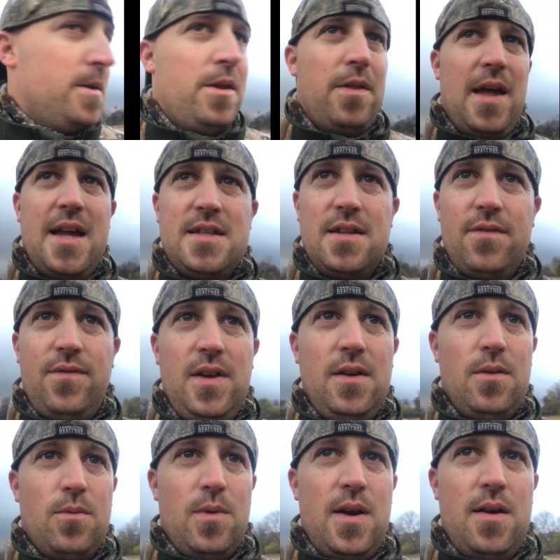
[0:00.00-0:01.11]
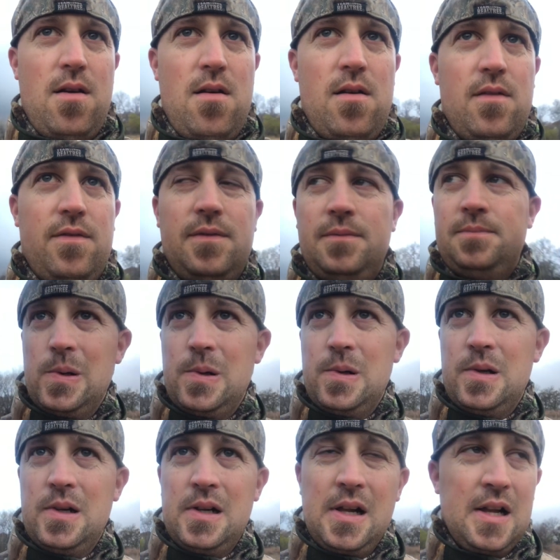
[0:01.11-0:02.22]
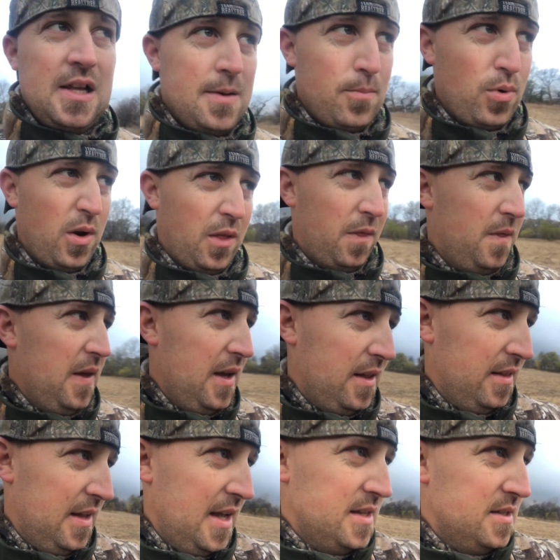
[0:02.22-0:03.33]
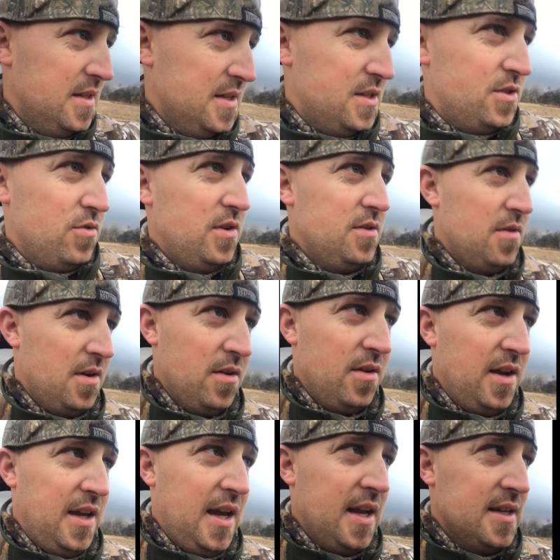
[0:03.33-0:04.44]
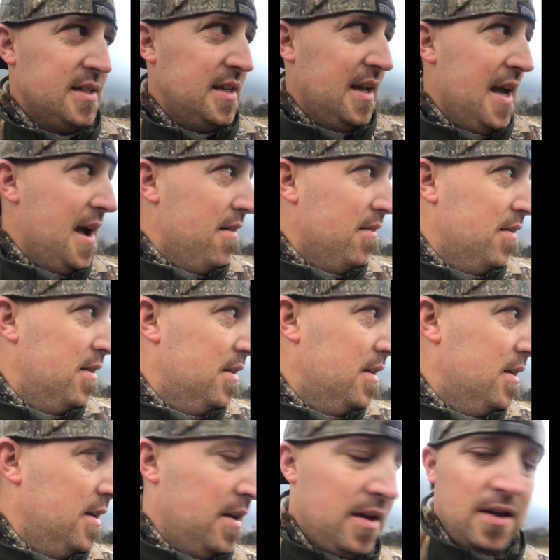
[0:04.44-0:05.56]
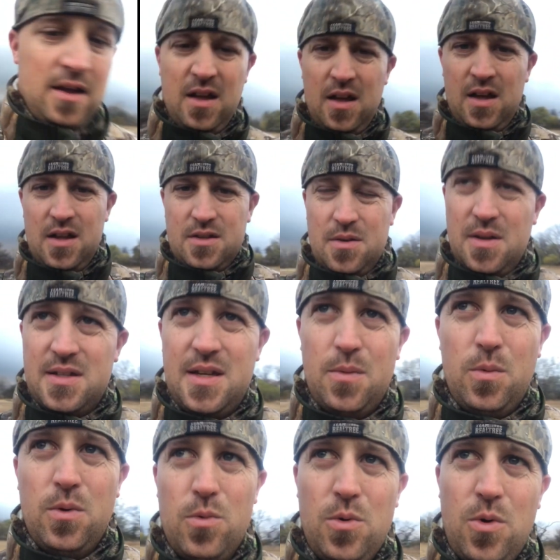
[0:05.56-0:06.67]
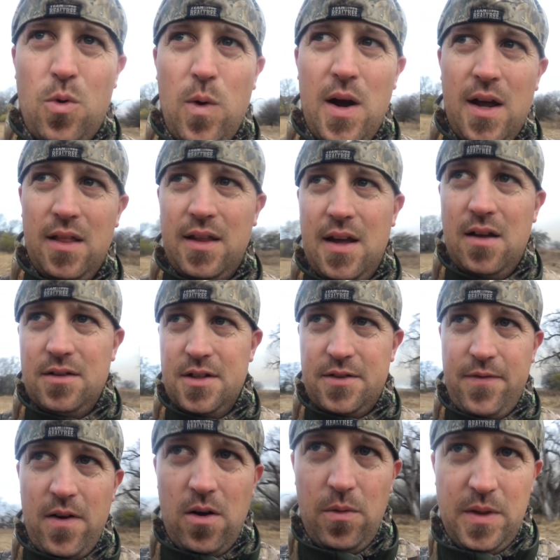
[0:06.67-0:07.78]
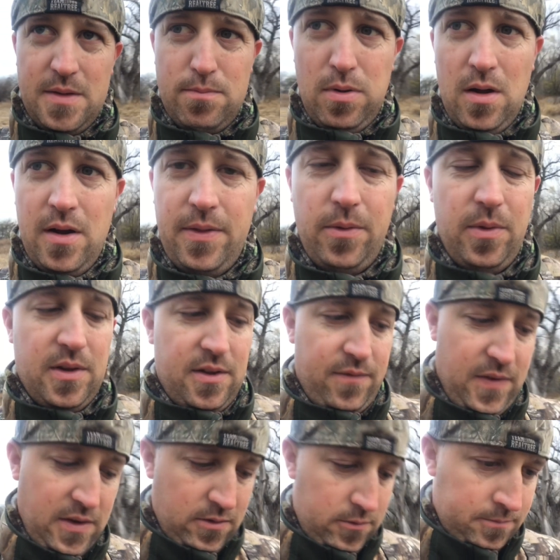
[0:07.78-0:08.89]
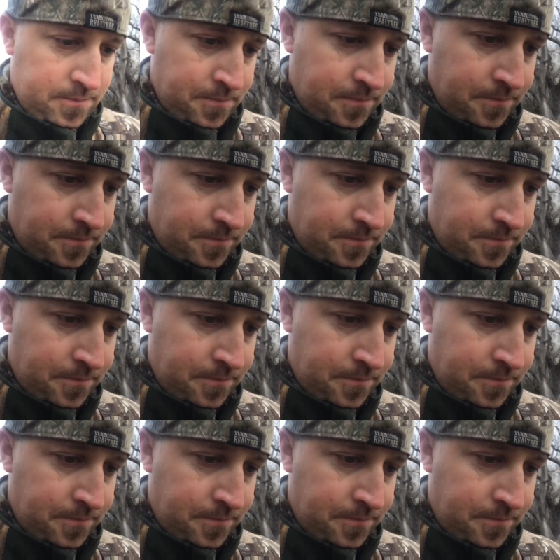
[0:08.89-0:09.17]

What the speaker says: to the edge of the field and ran off. Pretty thick, the edge of this tree right here, he can't see out. So I said, well, real quietly, I'll just follow this blood through this field